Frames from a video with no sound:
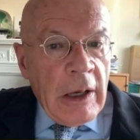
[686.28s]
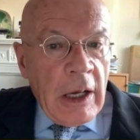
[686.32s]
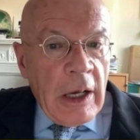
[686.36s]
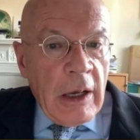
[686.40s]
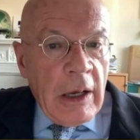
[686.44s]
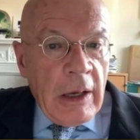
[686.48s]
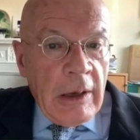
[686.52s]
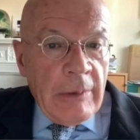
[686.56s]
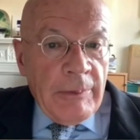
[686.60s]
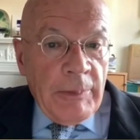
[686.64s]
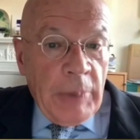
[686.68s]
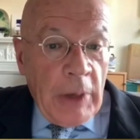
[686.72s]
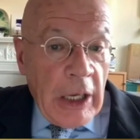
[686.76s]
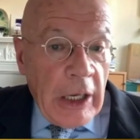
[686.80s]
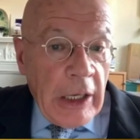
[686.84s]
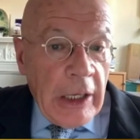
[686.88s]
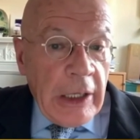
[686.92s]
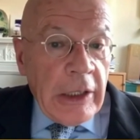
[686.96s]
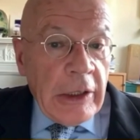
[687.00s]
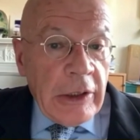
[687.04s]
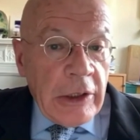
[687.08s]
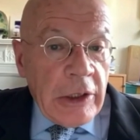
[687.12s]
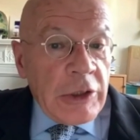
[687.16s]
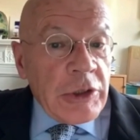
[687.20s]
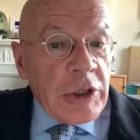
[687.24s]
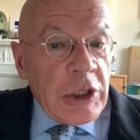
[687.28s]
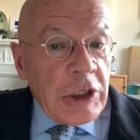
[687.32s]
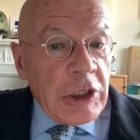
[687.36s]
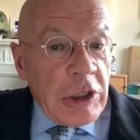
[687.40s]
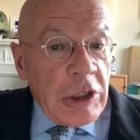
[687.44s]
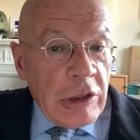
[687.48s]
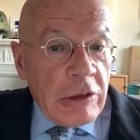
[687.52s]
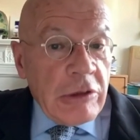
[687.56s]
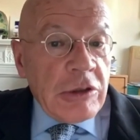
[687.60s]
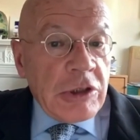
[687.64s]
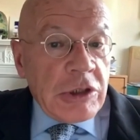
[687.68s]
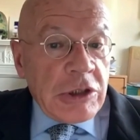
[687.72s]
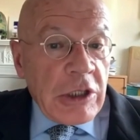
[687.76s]
uh, by the
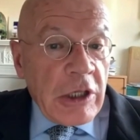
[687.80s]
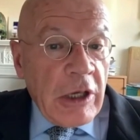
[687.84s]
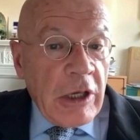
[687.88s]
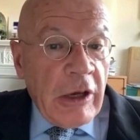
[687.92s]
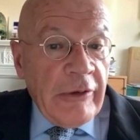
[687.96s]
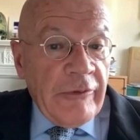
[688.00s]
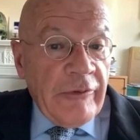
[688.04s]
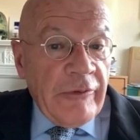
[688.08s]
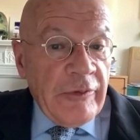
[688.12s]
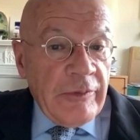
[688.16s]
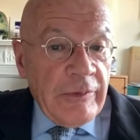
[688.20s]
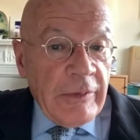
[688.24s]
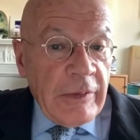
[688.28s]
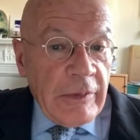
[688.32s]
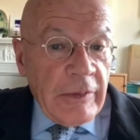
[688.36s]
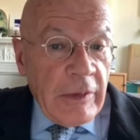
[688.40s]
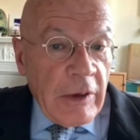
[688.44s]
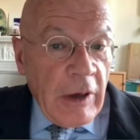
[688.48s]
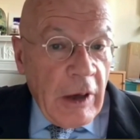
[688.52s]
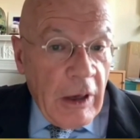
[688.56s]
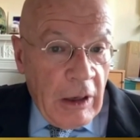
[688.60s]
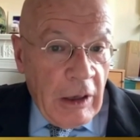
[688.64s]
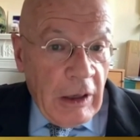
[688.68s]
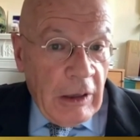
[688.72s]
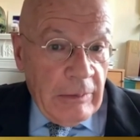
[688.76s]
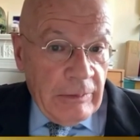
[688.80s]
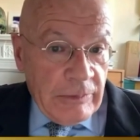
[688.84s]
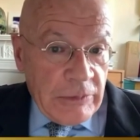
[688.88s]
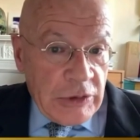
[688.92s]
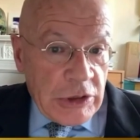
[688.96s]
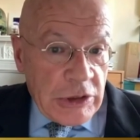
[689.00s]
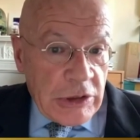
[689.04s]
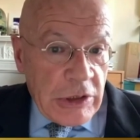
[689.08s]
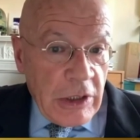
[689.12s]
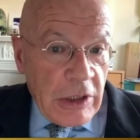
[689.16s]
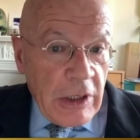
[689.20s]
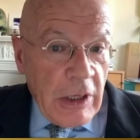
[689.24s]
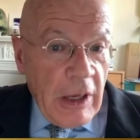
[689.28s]
use of
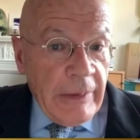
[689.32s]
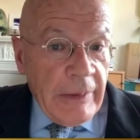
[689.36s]
arms.